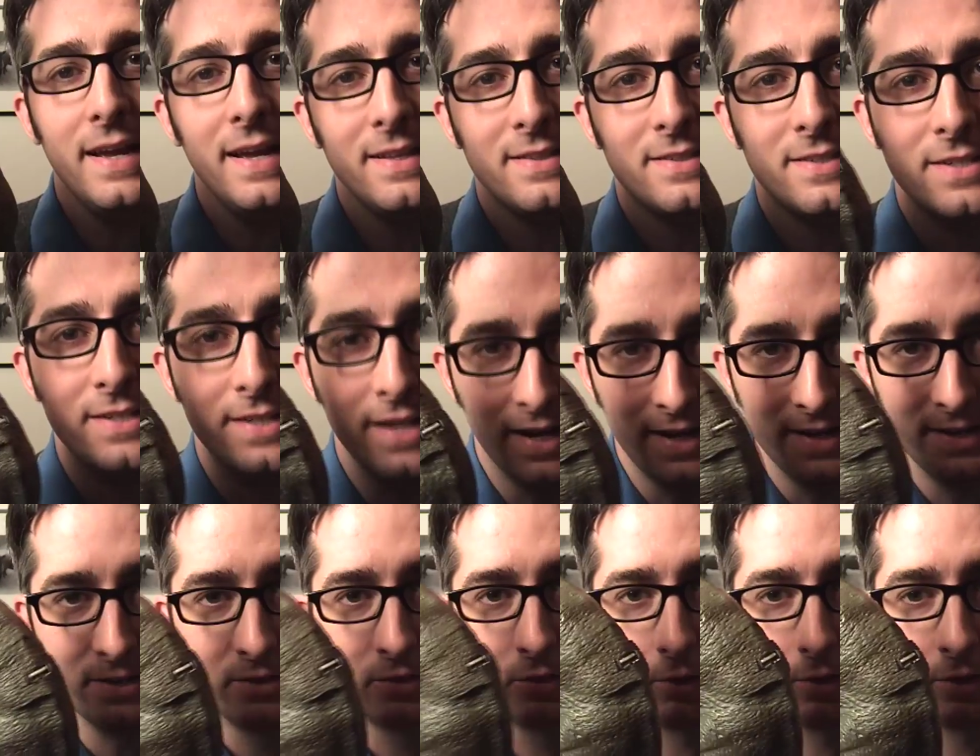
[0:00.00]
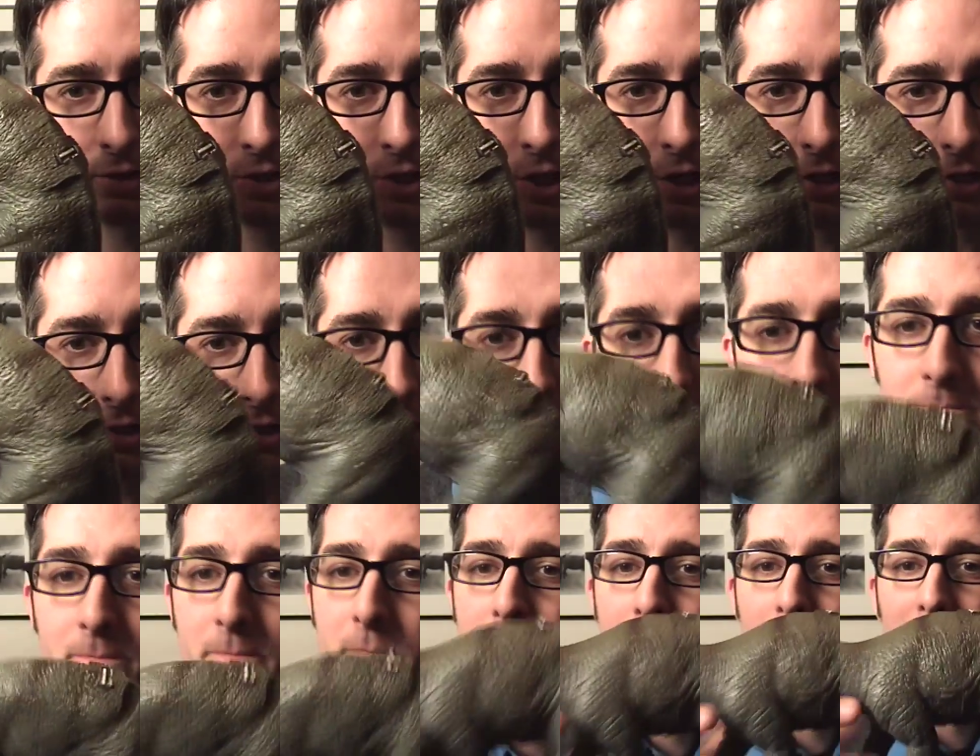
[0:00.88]
It's a dinosaur charger.
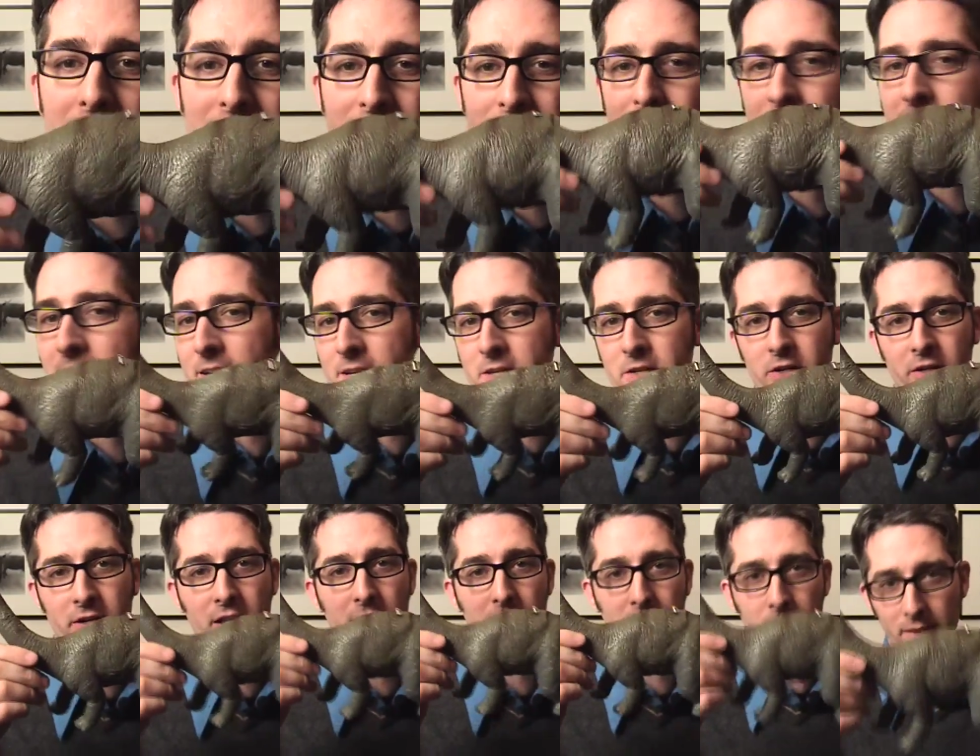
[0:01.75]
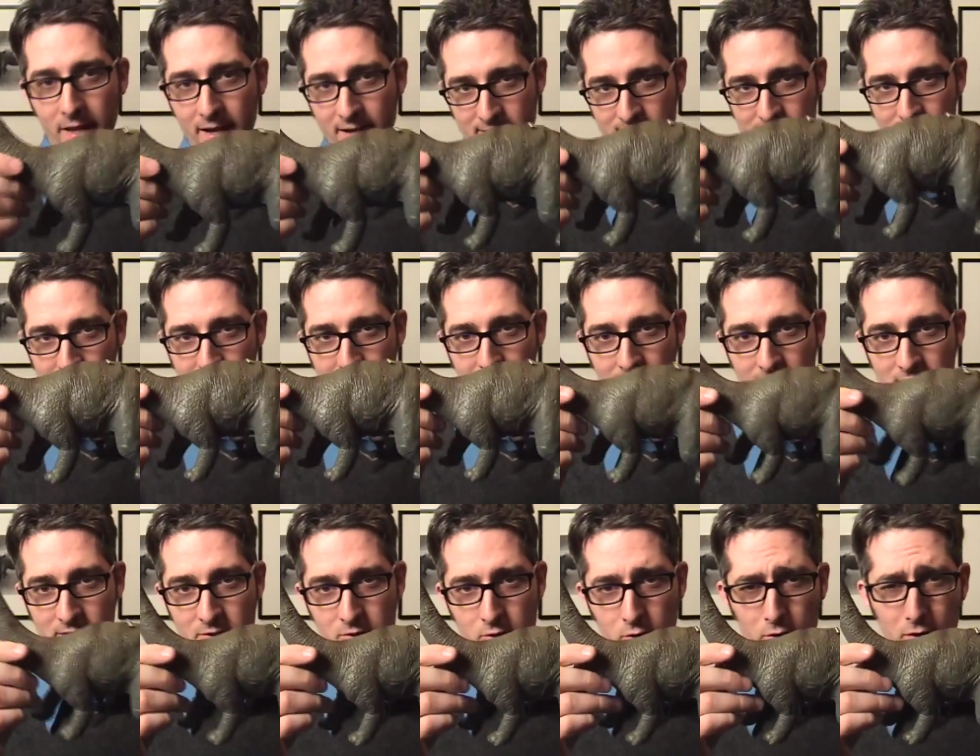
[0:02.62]
Basically, I took a plastic
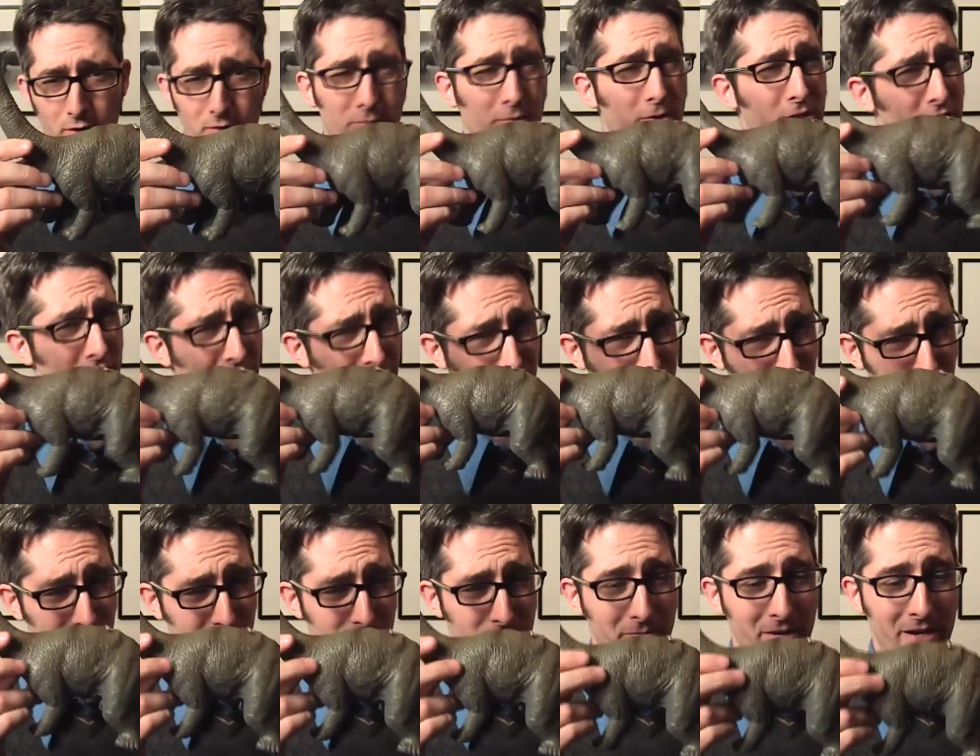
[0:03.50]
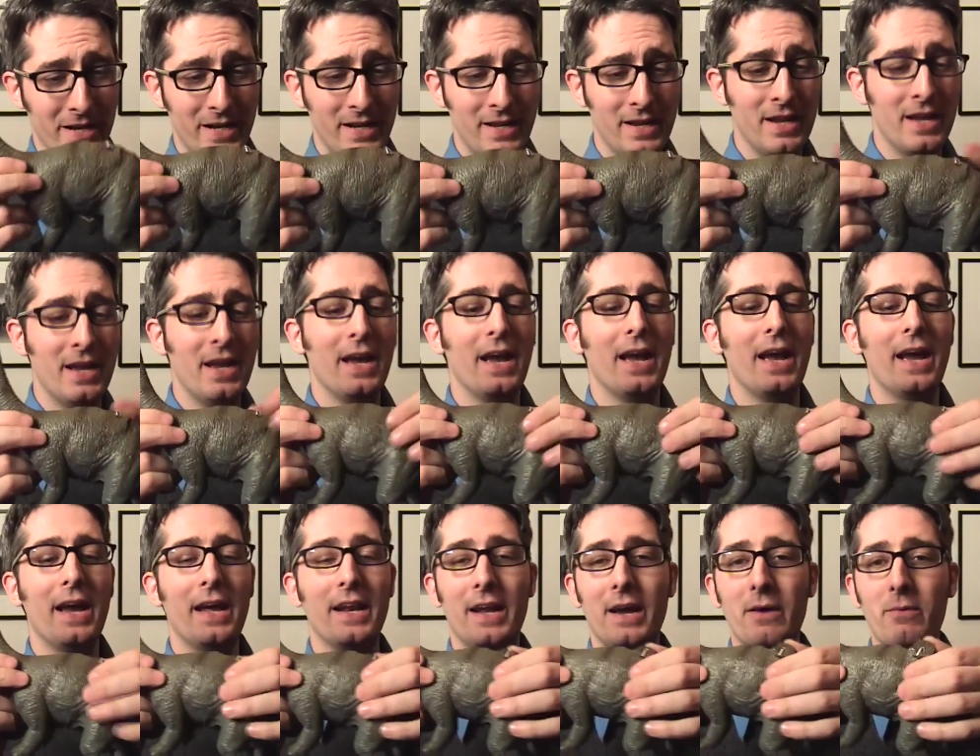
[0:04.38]
dinosaur, of which I collect many,
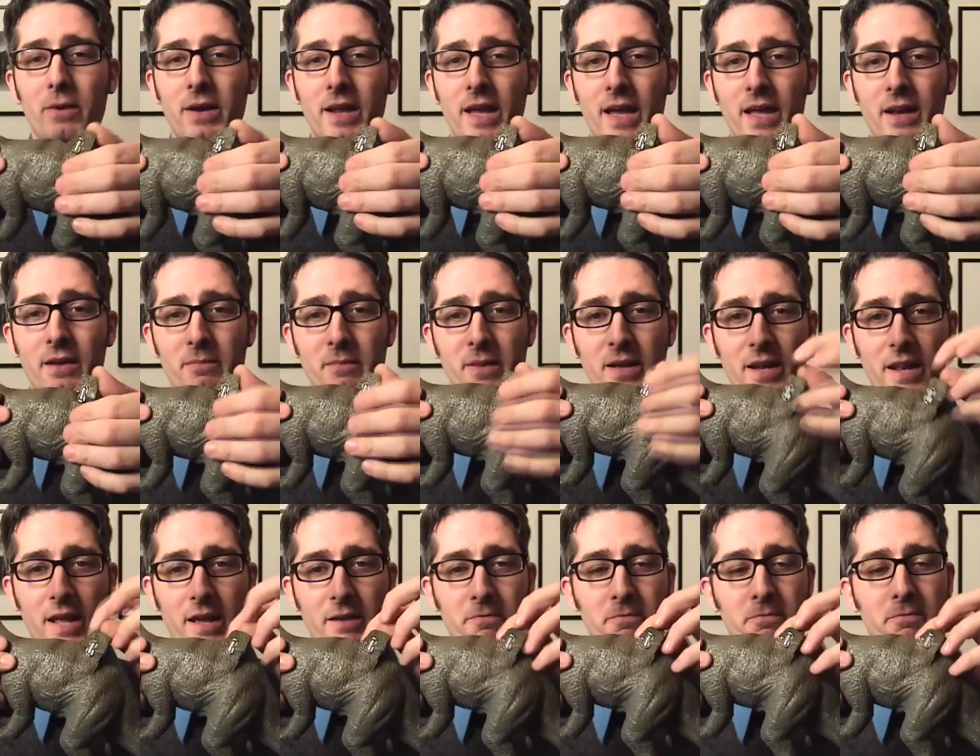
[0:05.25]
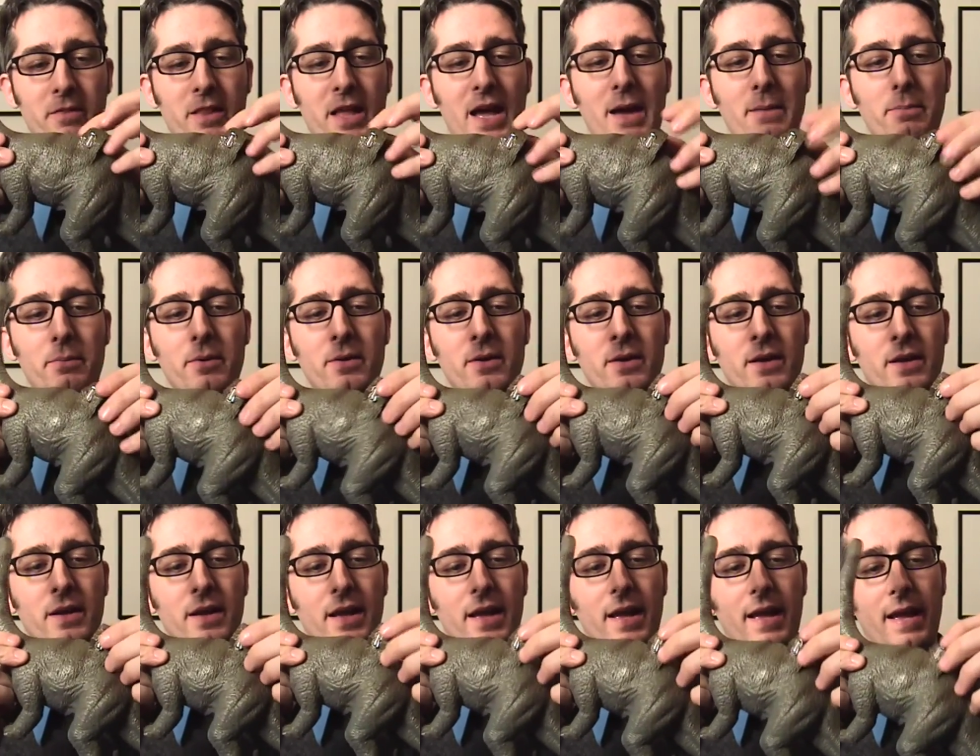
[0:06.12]
and I went ahead and made a flap
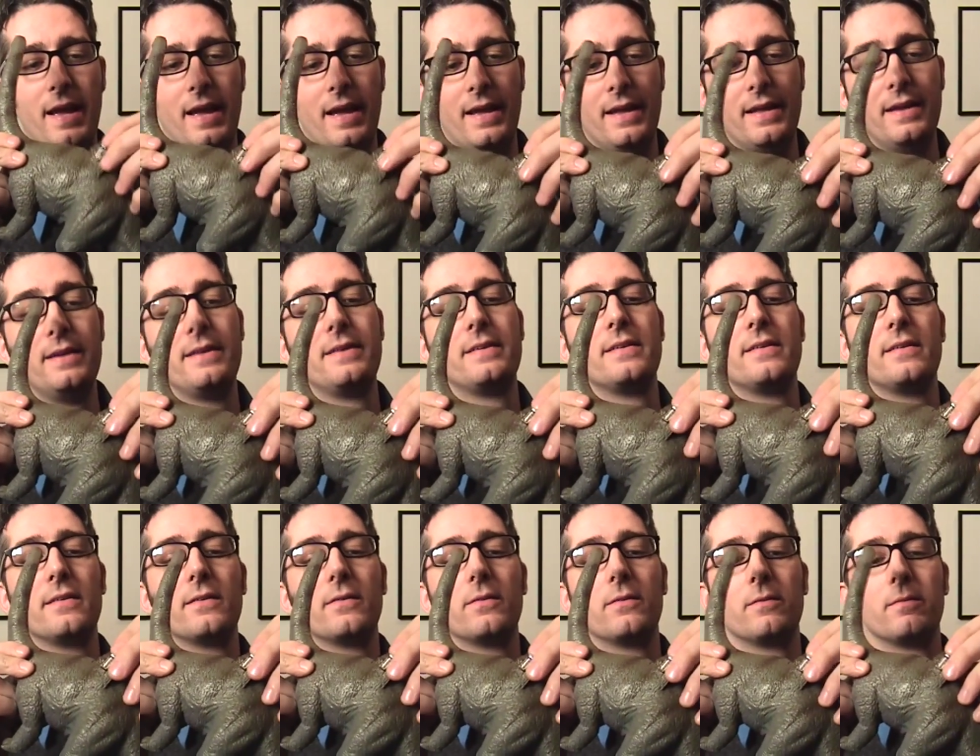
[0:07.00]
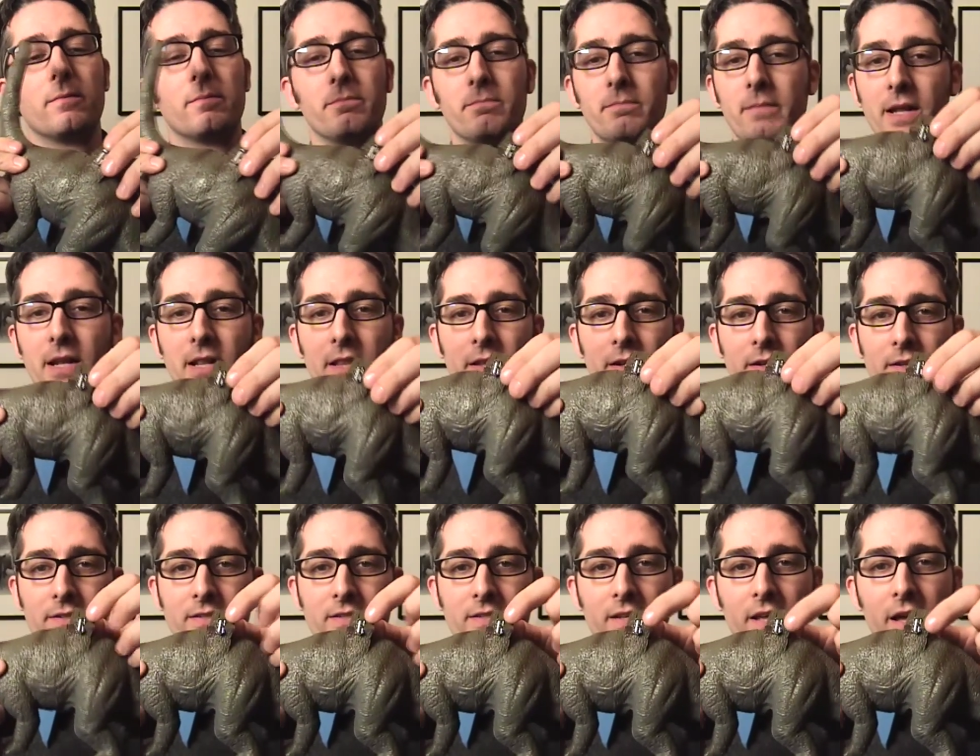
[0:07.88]
and made a
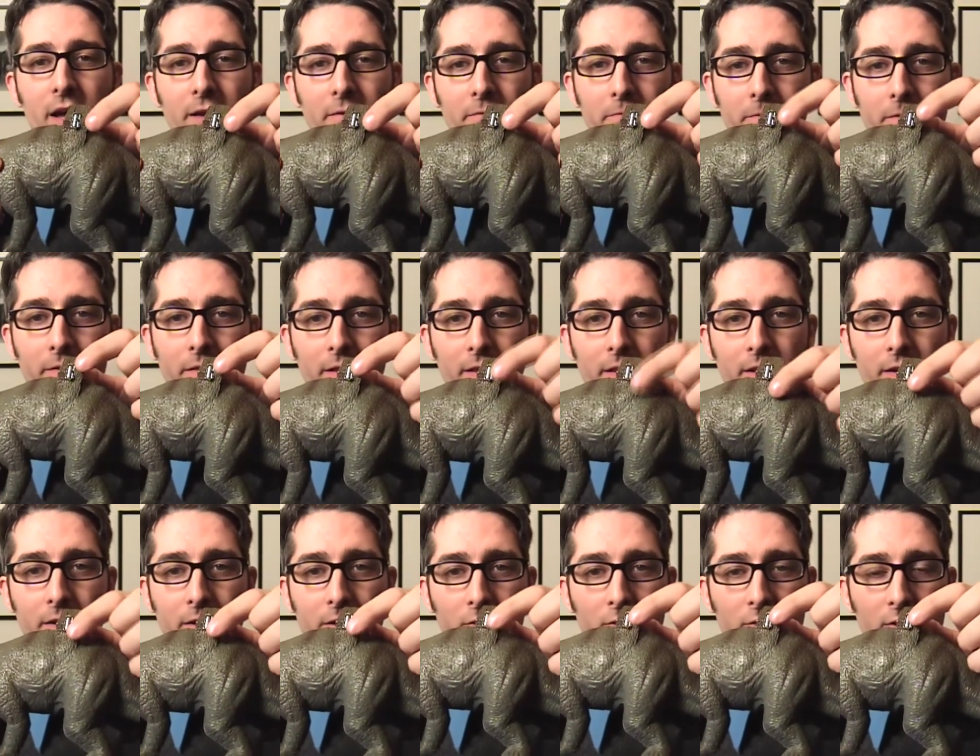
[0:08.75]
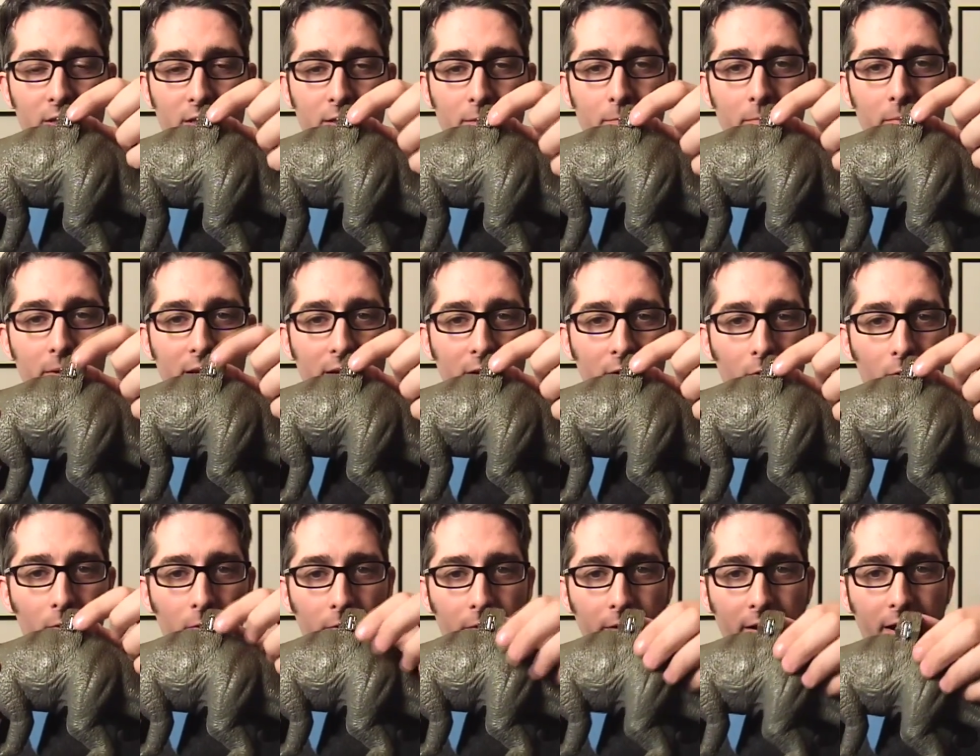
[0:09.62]
little slot for the little USB
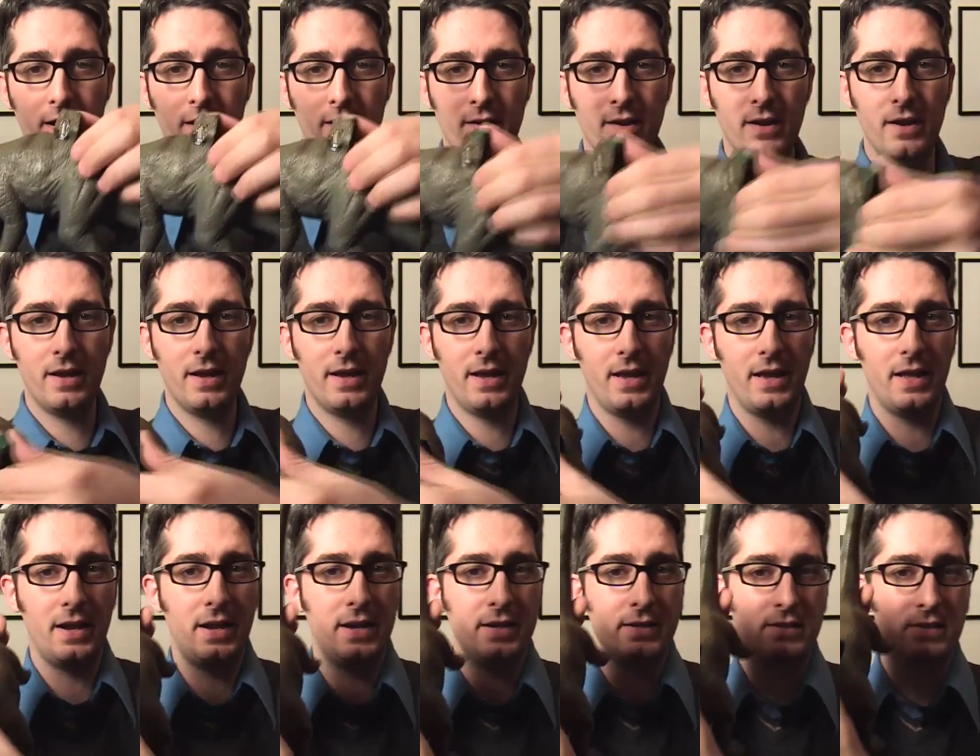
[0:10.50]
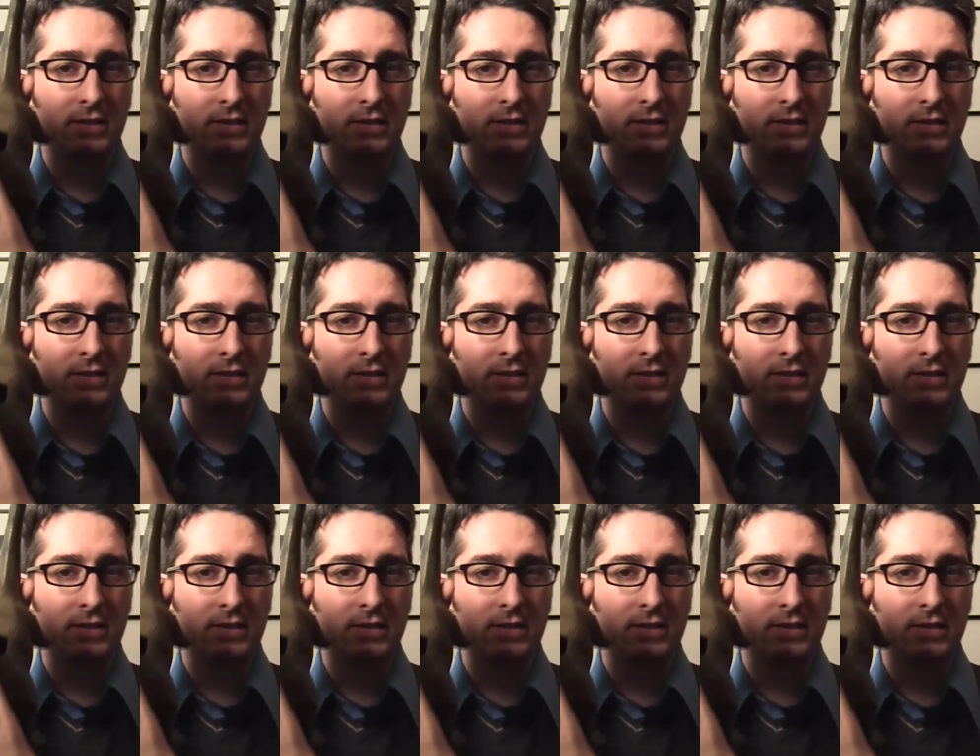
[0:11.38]
hole there, and I